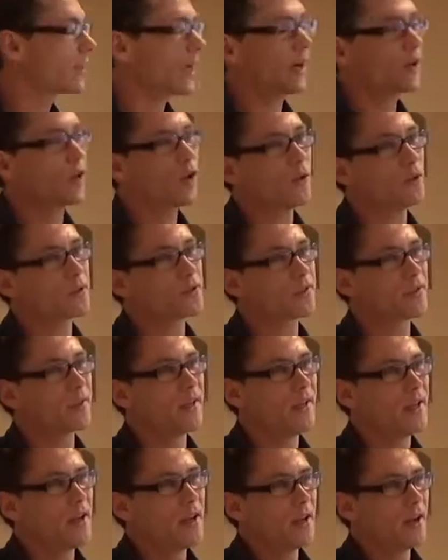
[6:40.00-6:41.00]
I can't
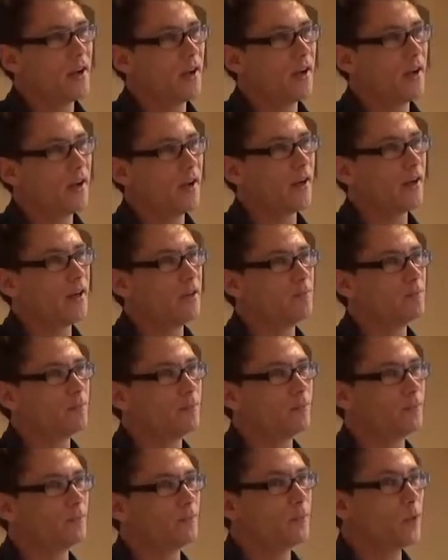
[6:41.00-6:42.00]

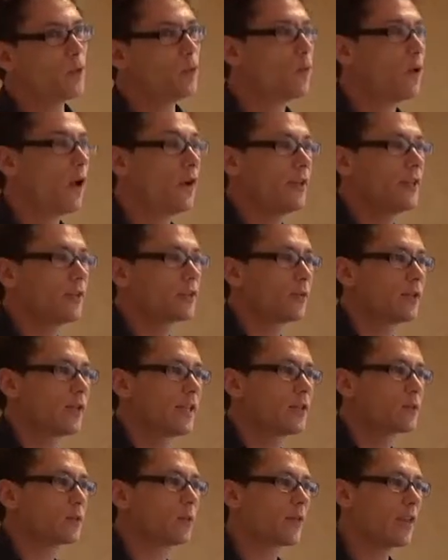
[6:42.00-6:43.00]
run into
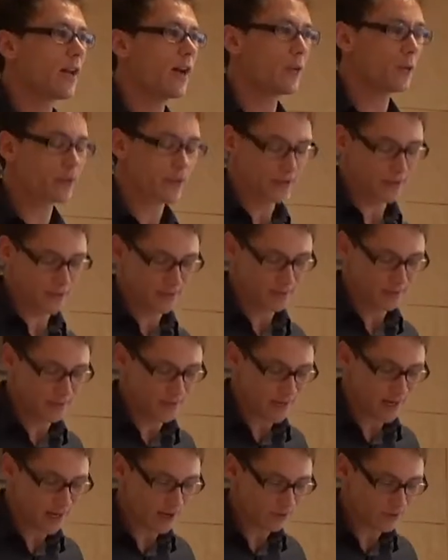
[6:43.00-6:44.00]
this without
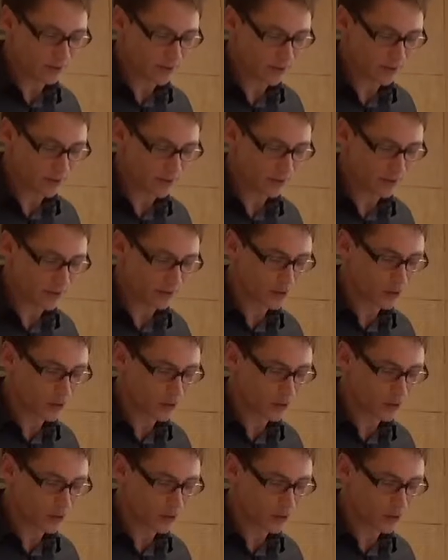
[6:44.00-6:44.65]
having a